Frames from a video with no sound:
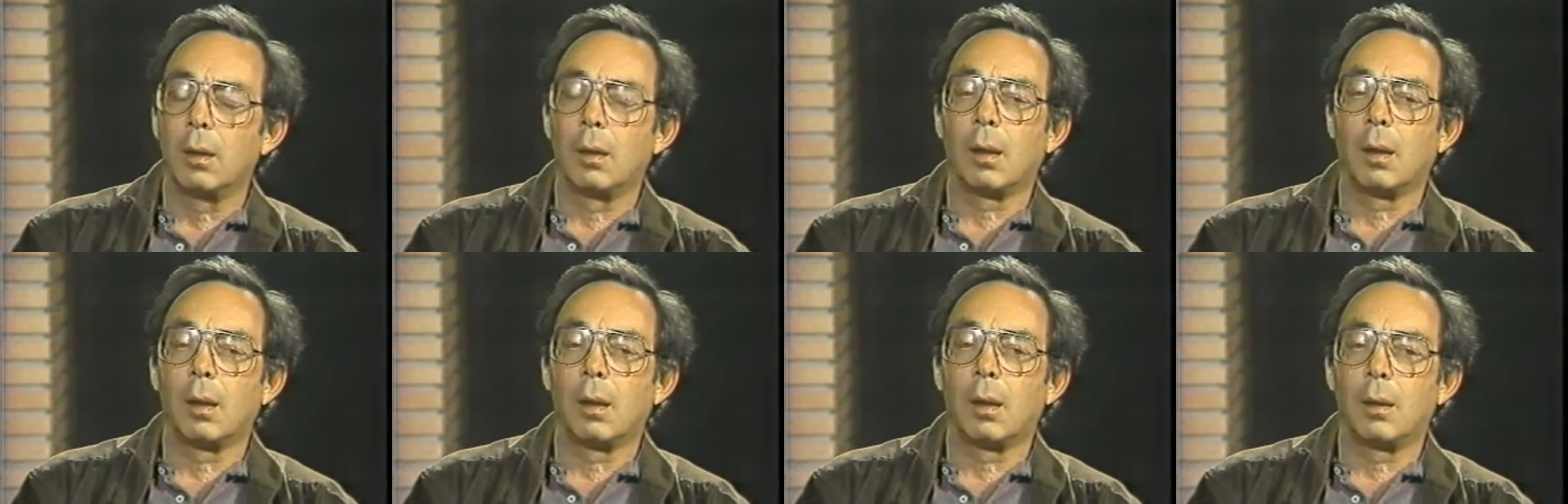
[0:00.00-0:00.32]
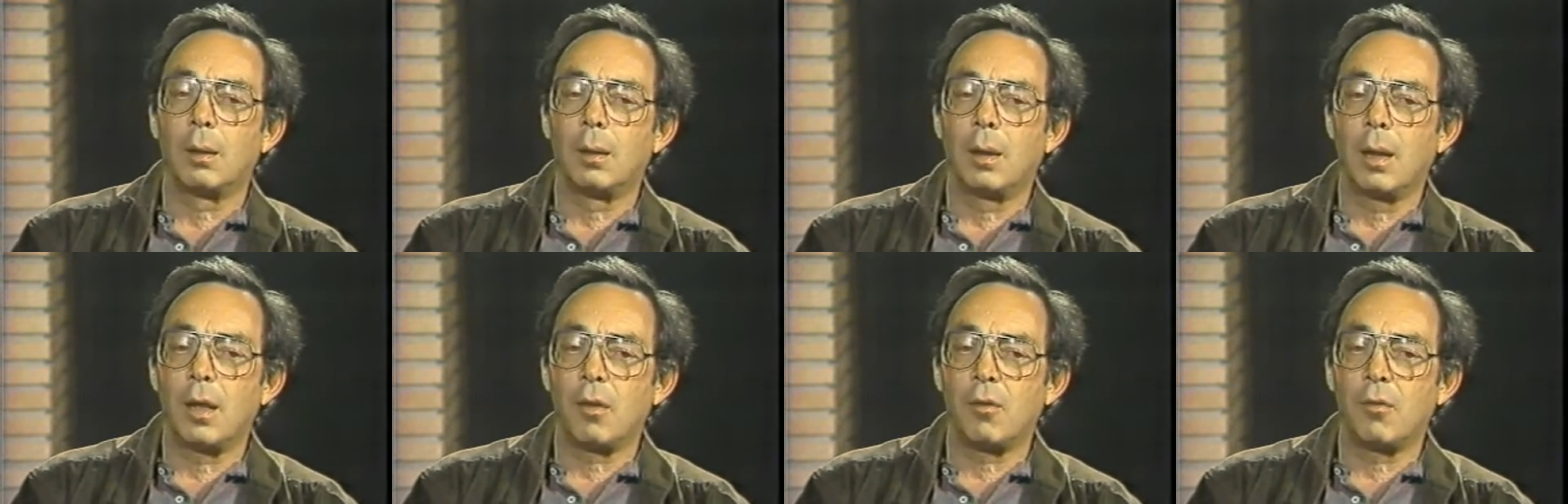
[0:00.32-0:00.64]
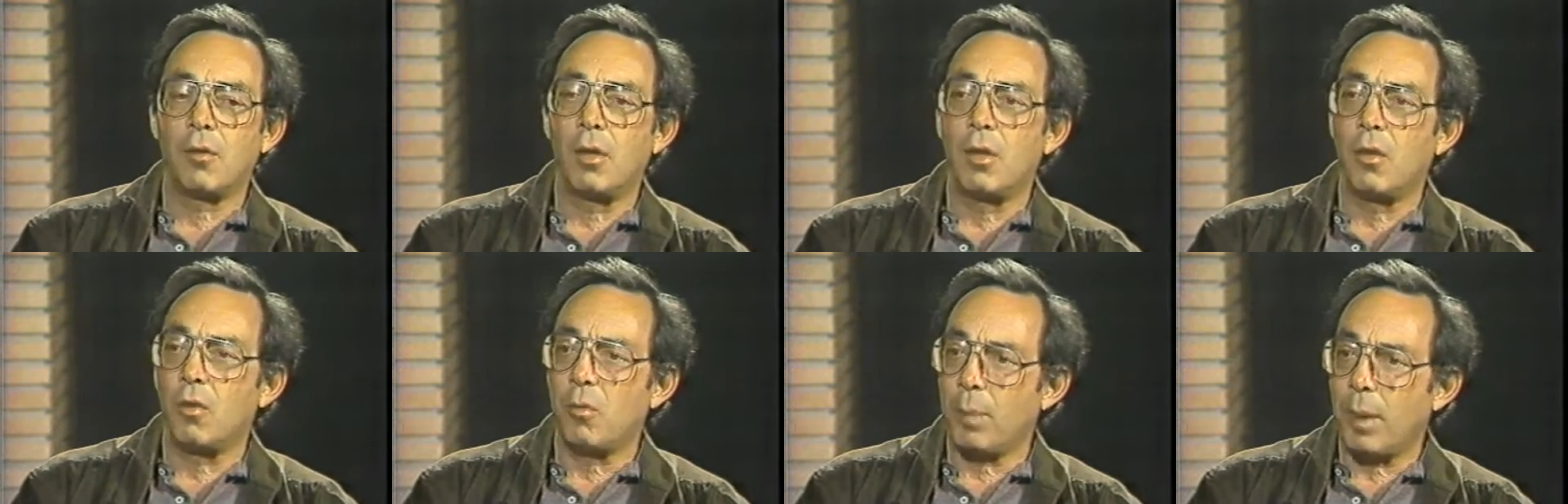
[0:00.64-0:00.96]
Uh,
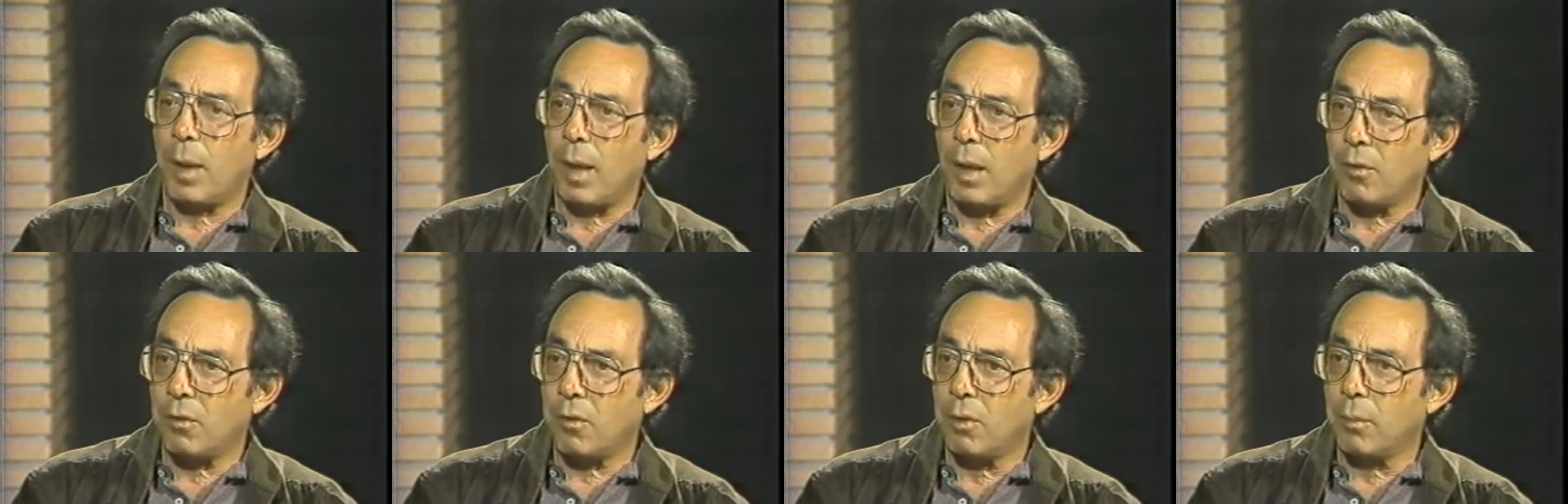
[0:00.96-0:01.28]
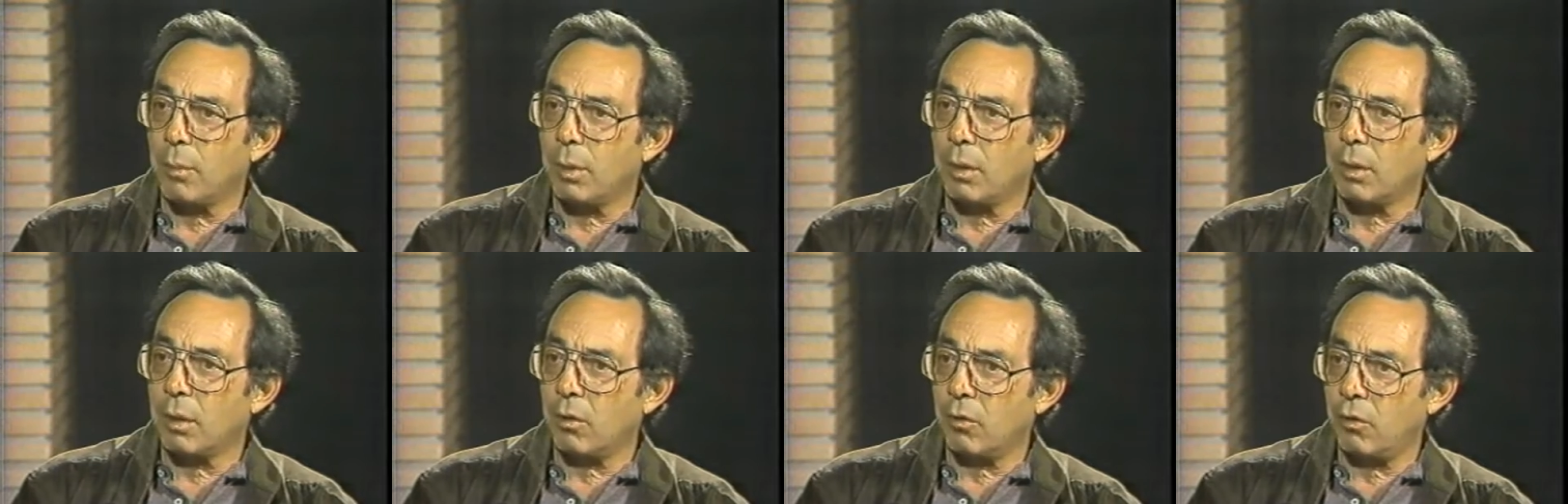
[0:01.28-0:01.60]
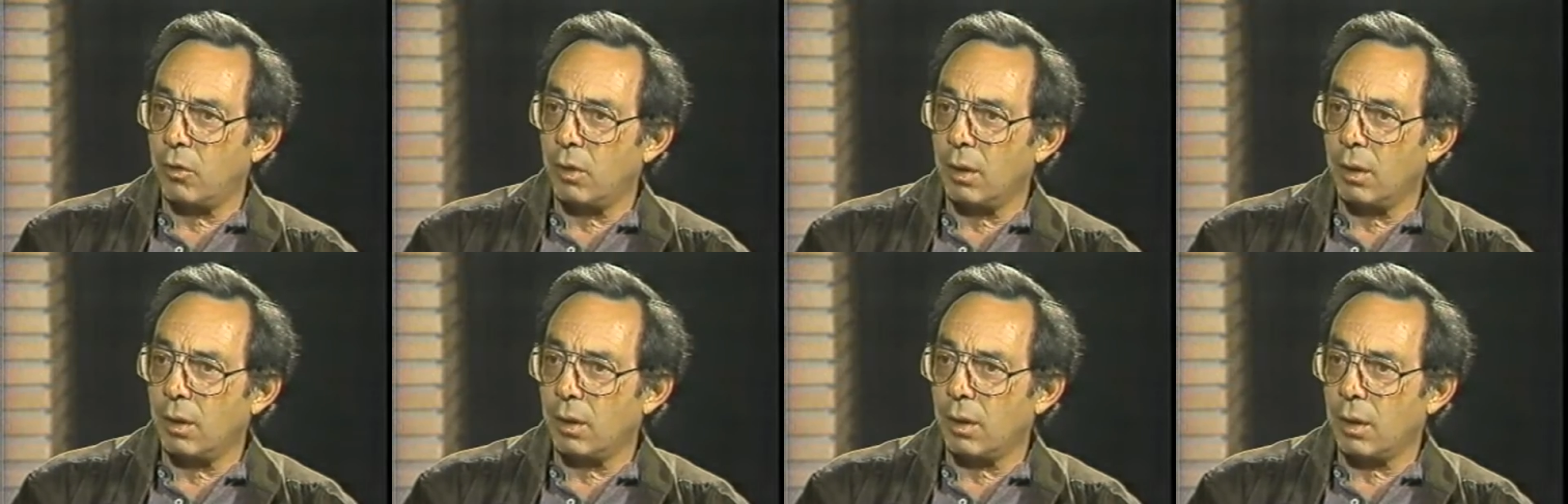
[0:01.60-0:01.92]
yes, it is possible to
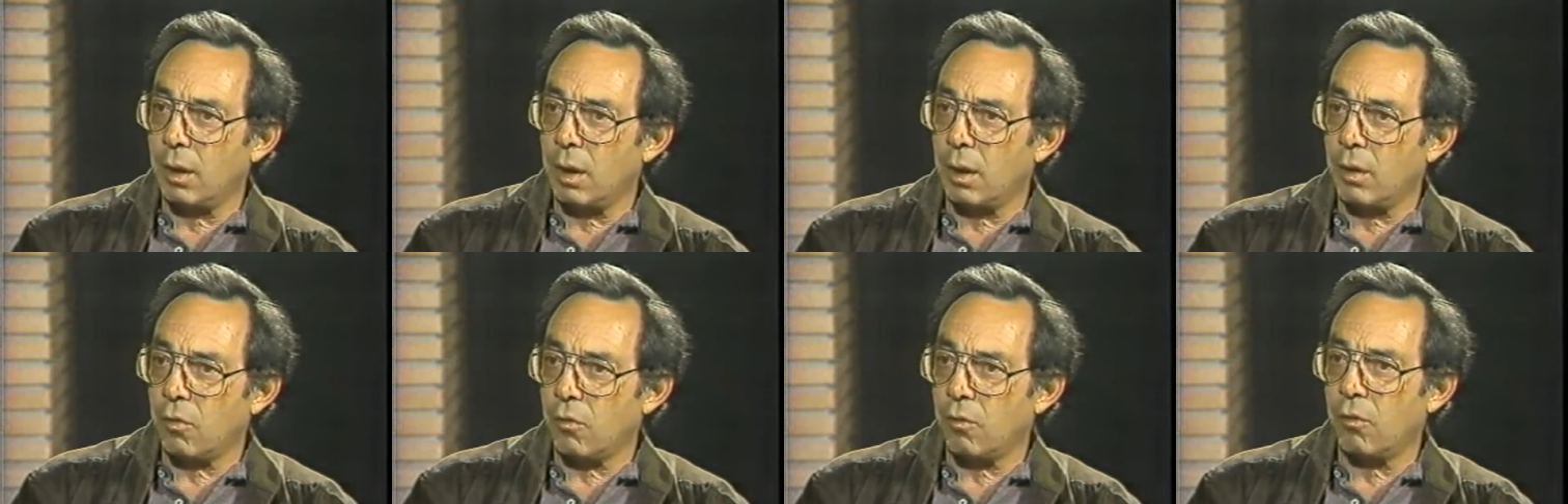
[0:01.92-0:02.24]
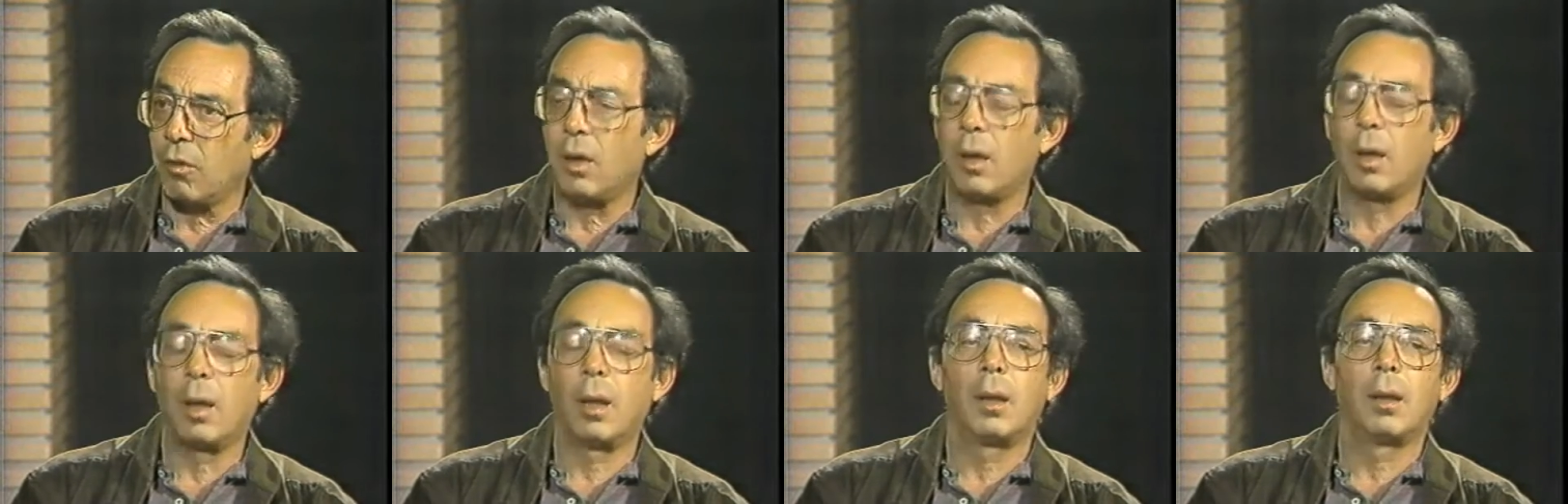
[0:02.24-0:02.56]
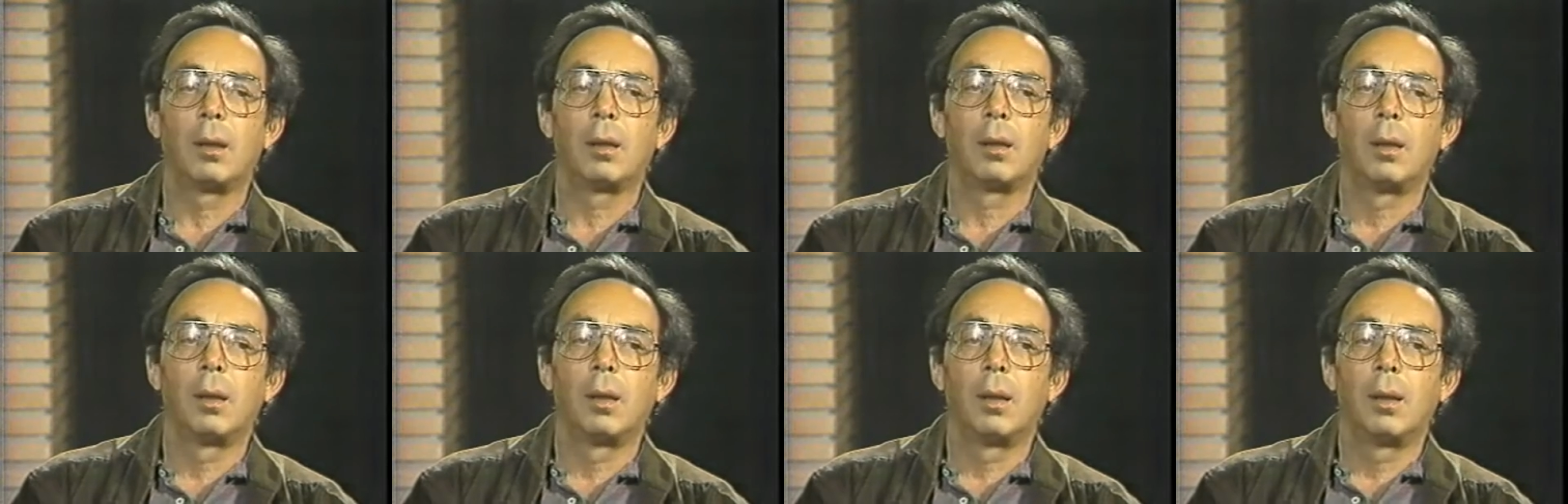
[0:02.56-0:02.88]
shield against
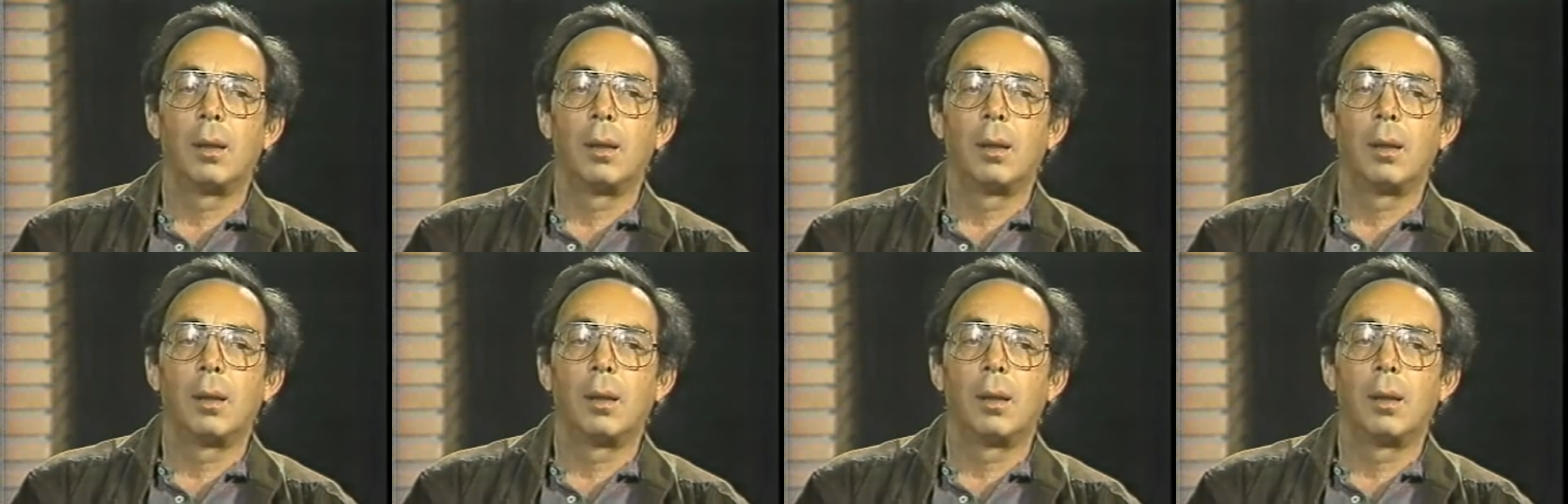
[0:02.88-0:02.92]
fallout.